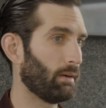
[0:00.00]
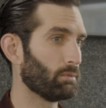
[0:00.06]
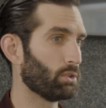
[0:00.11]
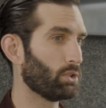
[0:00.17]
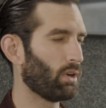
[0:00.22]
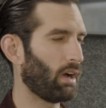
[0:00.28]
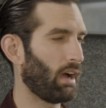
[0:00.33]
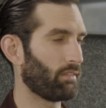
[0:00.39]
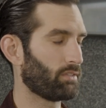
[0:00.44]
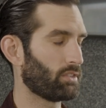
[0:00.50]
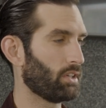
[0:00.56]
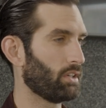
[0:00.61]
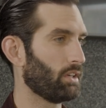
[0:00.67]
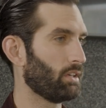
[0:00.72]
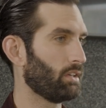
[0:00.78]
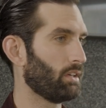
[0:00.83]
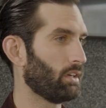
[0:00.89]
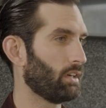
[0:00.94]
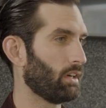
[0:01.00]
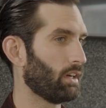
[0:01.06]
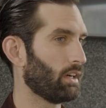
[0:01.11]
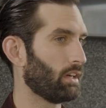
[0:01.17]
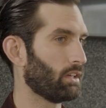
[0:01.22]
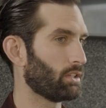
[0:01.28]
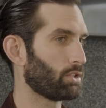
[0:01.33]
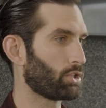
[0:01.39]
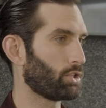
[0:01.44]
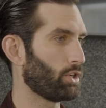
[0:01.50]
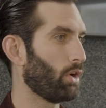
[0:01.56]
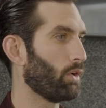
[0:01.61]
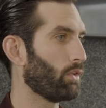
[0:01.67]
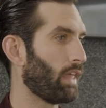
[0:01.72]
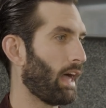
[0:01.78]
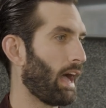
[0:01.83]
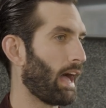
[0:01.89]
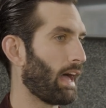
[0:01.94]
You have to
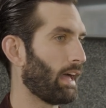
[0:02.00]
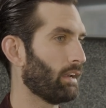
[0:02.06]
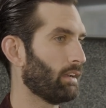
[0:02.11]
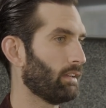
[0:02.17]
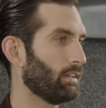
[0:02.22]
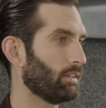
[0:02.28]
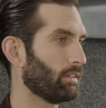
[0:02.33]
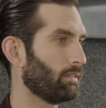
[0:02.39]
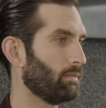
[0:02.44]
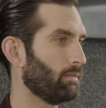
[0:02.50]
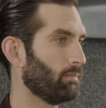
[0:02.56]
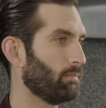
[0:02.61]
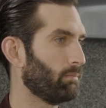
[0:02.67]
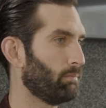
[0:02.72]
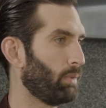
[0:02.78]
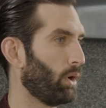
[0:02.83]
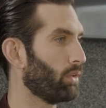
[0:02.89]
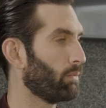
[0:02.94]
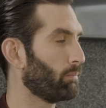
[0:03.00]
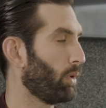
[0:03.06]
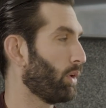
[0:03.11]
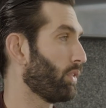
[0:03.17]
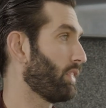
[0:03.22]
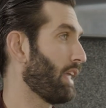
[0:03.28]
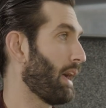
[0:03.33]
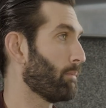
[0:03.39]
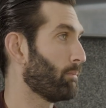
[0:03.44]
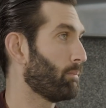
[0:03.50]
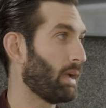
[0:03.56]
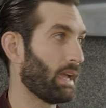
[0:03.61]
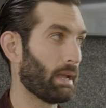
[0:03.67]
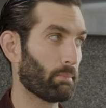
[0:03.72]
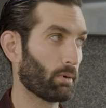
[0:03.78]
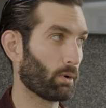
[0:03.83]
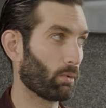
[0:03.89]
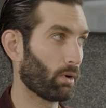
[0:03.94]
show that both that
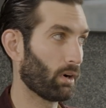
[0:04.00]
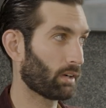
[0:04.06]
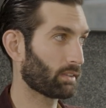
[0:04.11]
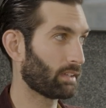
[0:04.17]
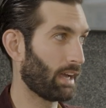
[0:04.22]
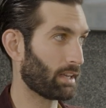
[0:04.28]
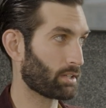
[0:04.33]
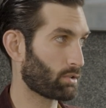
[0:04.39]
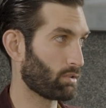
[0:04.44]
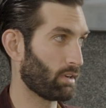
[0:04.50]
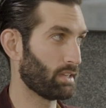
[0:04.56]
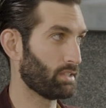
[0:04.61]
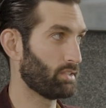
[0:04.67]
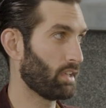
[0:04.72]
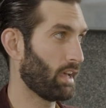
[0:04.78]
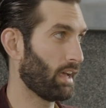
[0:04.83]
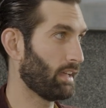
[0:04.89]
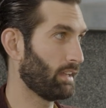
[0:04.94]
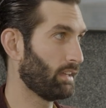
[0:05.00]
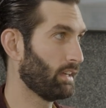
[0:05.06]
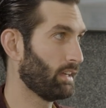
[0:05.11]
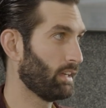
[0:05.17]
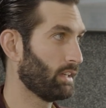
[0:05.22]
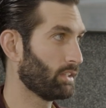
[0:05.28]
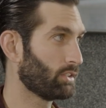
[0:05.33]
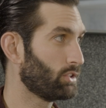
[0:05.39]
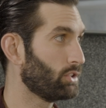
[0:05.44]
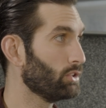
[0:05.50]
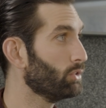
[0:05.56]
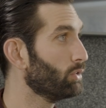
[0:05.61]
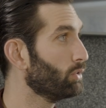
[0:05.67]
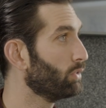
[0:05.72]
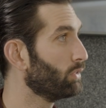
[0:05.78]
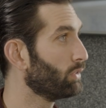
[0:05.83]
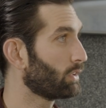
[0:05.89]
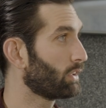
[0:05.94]
paperwork, that trace set,
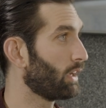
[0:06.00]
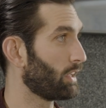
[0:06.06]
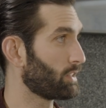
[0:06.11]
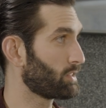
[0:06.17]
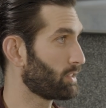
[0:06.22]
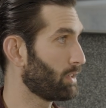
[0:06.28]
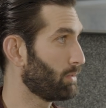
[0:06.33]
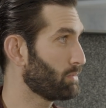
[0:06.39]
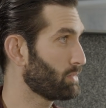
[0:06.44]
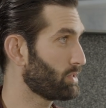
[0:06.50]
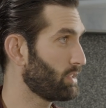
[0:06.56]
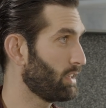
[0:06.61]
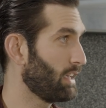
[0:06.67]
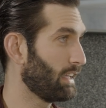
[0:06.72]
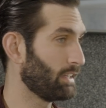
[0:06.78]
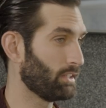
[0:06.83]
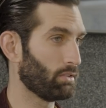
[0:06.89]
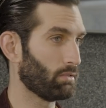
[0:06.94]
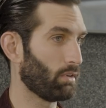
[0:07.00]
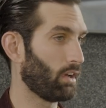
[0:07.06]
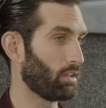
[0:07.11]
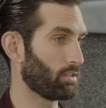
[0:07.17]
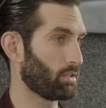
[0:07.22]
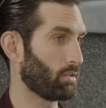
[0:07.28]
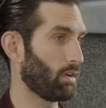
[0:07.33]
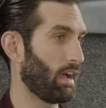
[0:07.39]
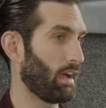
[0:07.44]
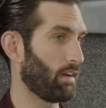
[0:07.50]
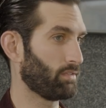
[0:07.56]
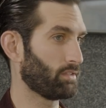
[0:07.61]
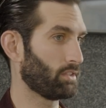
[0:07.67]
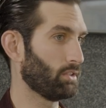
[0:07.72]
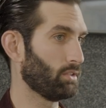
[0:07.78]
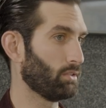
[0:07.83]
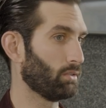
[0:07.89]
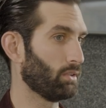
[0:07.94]
to customs, and you also have
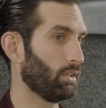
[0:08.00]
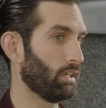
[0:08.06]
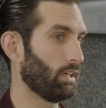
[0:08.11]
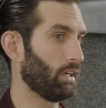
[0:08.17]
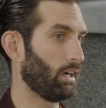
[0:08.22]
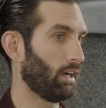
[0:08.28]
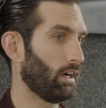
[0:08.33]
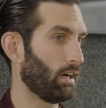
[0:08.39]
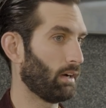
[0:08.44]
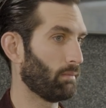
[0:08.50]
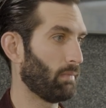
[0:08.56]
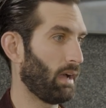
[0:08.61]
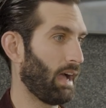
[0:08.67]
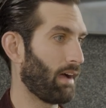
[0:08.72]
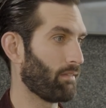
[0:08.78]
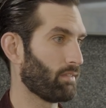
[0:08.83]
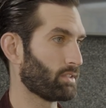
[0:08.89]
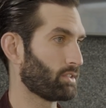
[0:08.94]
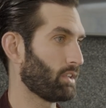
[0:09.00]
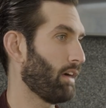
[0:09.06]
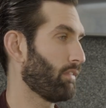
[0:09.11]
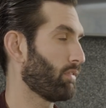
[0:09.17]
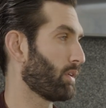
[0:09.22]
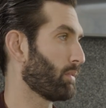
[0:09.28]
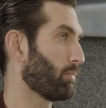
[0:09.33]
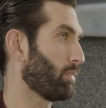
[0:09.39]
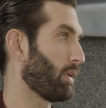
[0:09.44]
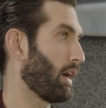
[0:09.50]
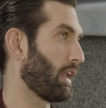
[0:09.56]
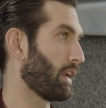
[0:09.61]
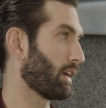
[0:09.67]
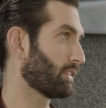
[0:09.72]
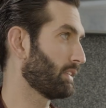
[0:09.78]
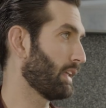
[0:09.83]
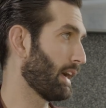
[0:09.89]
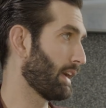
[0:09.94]
to have a software
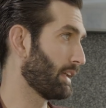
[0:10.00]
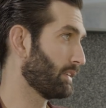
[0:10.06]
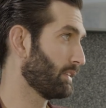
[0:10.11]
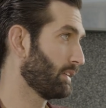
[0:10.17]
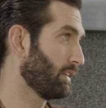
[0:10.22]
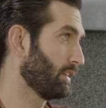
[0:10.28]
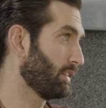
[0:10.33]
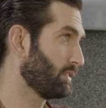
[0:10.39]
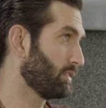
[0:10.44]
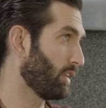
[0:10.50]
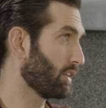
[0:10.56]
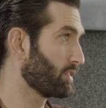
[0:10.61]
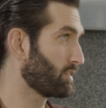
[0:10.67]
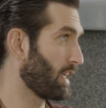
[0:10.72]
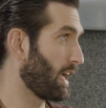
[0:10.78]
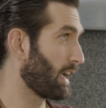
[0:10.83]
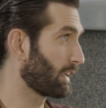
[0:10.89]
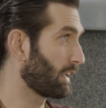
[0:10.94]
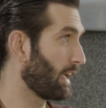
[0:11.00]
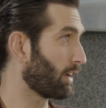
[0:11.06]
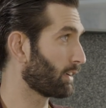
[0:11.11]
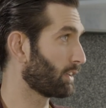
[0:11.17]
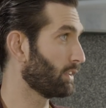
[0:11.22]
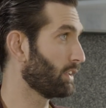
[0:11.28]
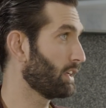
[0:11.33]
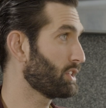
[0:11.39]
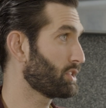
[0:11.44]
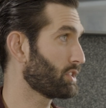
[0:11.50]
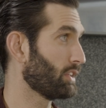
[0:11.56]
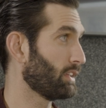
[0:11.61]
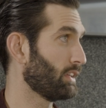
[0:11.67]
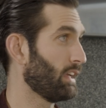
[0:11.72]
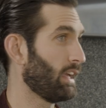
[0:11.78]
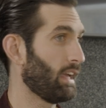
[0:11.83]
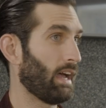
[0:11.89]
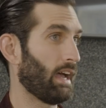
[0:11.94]
product that does that
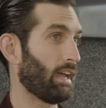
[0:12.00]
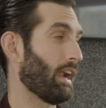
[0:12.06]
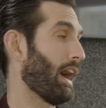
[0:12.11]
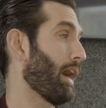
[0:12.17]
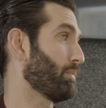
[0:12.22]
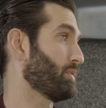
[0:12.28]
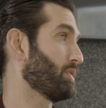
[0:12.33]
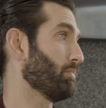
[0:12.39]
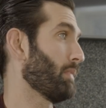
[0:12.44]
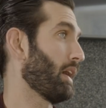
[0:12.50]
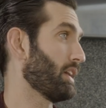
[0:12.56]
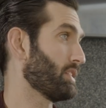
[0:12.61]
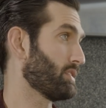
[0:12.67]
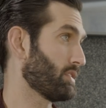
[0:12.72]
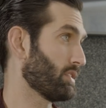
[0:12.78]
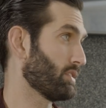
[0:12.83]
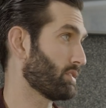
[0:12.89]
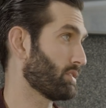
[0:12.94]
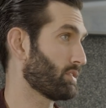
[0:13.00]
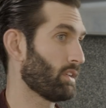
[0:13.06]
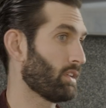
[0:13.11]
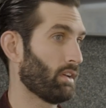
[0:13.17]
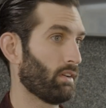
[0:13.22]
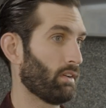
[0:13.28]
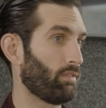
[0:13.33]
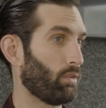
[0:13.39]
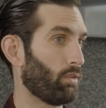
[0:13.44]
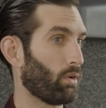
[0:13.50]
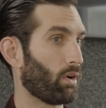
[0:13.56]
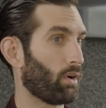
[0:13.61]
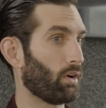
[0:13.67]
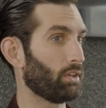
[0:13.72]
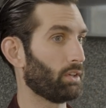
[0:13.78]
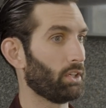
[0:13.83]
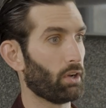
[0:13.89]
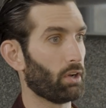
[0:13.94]
calculation and optimizes
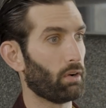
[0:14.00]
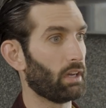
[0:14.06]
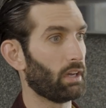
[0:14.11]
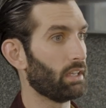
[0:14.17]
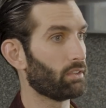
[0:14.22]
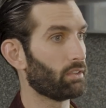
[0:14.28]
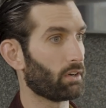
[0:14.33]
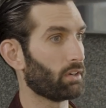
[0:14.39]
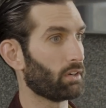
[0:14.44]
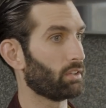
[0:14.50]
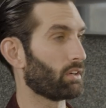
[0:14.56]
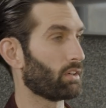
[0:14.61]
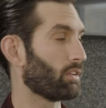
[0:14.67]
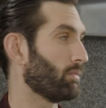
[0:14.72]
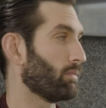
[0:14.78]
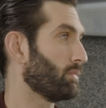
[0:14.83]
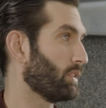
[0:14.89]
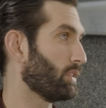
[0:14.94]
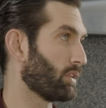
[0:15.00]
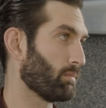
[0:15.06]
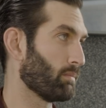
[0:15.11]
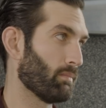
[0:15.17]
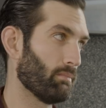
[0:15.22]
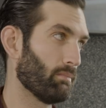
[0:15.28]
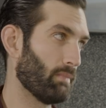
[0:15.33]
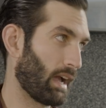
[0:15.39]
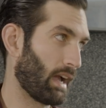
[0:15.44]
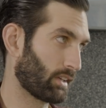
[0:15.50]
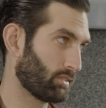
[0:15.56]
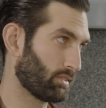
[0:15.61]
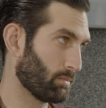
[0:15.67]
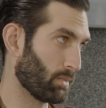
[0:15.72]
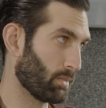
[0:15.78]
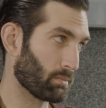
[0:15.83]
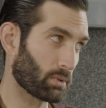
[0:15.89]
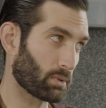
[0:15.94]
for either your
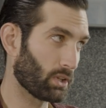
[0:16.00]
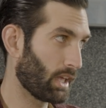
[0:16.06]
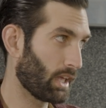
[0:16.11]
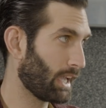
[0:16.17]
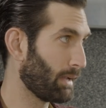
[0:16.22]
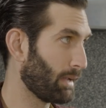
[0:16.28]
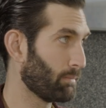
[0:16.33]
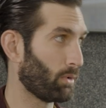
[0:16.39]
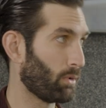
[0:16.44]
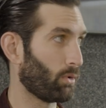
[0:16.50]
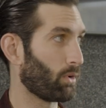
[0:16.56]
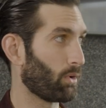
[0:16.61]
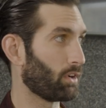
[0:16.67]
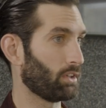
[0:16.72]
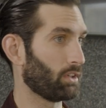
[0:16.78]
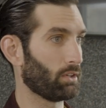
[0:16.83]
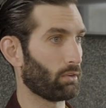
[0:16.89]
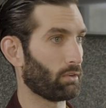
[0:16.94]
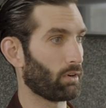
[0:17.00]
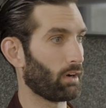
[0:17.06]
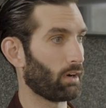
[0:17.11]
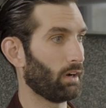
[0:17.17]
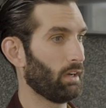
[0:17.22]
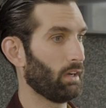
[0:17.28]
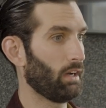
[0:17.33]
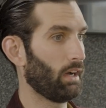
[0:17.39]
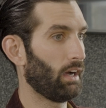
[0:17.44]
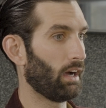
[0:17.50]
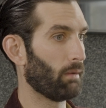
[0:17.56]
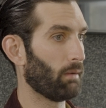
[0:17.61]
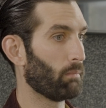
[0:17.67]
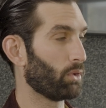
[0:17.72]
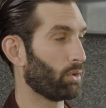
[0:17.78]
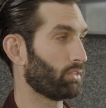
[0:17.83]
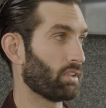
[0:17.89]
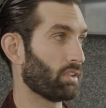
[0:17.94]
maximum claim or your
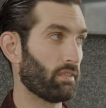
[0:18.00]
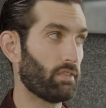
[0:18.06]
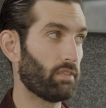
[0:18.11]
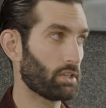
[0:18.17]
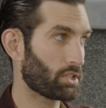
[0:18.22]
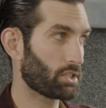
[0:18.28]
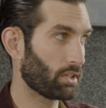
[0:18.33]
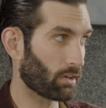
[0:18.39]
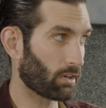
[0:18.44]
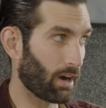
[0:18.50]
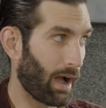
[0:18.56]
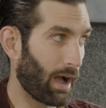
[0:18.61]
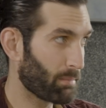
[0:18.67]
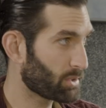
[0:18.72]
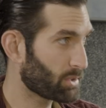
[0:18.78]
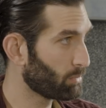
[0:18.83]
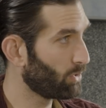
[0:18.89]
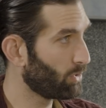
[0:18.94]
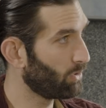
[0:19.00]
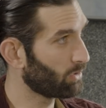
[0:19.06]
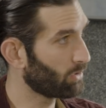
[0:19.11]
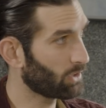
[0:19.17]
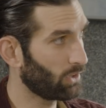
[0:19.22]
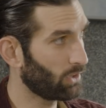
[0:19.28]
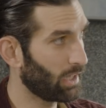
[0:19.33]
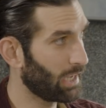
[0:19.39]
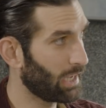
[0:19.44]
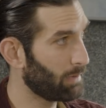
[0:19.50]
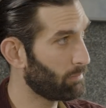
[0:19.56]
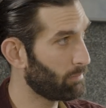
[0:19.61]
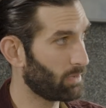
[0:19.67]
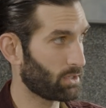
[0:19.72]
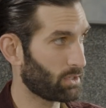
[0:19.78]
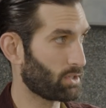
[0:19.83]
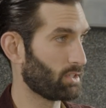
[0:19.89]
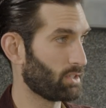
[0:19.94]
most efficient or optimal claim,
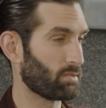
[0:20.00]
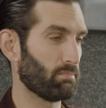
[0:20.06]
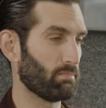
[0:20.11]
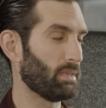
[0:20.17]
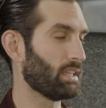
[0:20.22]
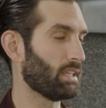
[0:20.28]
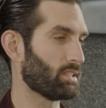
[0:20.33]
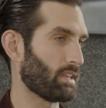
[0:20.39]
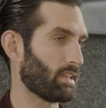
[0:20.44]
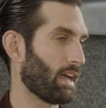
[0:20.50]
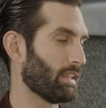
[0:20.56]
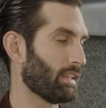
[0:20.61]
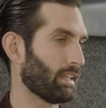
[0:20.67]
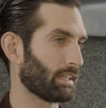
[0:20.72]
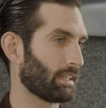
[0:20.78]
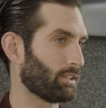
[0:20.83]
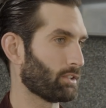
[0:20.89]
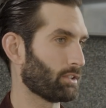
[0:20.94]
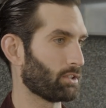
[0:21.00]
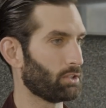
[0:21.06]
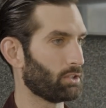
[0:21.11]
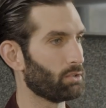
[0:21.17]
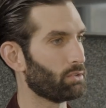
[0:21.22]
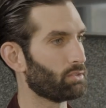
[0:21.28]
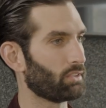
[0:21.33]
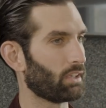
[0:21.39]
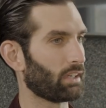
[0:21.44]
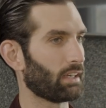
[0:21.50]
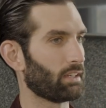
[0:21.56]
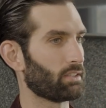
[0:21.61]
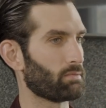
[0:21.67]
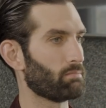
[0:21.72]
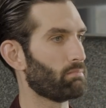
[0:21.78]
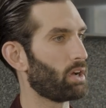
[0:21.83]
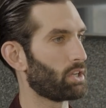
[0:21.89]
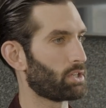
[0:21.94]
which means that like you're using
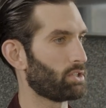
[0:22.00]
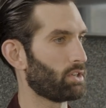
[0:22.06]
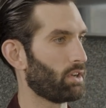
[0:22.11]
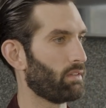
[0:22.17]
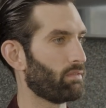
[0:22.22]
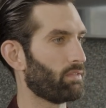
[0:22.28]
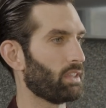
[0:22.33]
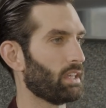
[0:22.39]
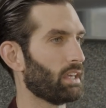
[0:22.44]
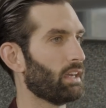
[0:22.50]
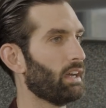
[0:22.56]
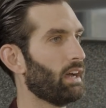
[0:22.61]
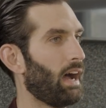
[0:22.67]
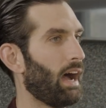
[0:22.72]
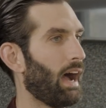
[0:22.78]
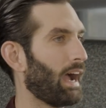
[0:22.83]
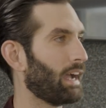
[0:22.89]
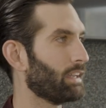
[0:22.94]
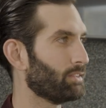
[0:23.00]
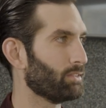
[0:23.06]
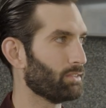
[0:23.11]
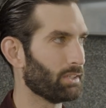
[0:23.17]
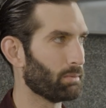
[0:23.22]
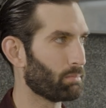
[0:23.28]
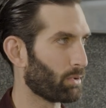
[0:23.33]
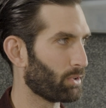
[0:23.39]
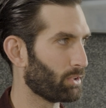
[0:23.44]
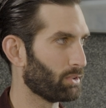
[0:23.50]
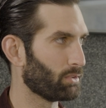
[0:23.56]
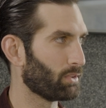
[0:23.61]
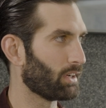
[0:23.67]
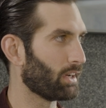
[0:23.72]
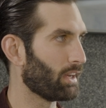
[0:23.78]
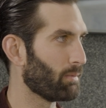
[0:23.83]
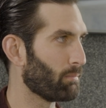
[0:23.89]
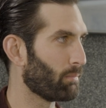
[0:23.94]
as much of the high duty per
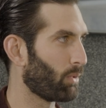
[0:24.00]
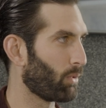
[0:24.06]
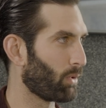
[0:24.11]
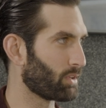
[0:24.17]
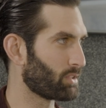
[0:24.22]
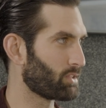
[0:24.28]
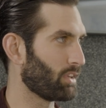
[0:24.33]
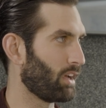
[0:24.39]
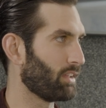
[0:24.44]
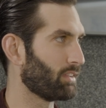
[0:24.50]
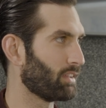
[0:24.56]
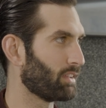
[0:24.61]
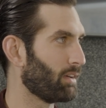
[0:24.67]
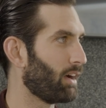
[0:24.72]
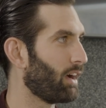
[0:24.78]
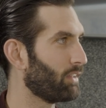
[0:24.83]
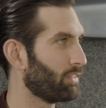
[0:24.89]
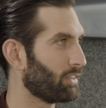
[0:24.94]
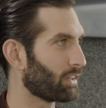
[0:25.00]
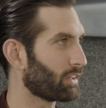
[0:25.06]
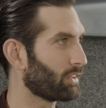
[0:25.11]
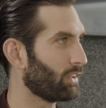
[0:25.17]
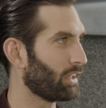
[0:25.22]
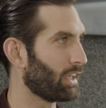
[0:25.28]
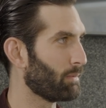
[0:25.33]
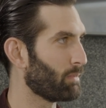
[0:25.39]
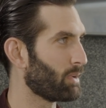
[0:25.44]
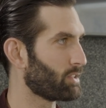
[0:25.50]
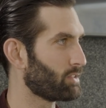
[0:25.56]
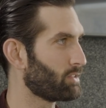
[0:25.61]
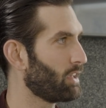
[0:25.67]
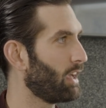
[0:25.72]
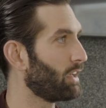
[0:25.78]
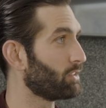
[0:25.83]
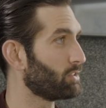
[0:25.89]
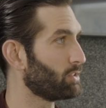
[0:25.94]
unit imports on the claim
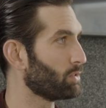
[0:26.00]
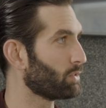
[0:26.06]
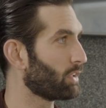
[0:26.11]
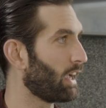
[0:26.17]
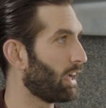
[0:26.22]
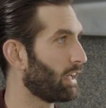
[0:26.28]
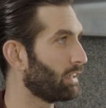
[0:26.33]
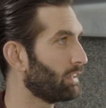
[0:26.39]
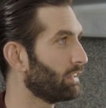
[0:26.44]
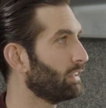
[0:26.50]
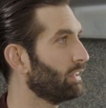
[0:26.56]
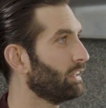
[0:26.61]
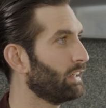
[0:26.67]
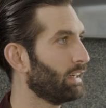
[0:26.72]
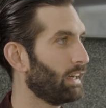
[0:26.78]
as you can,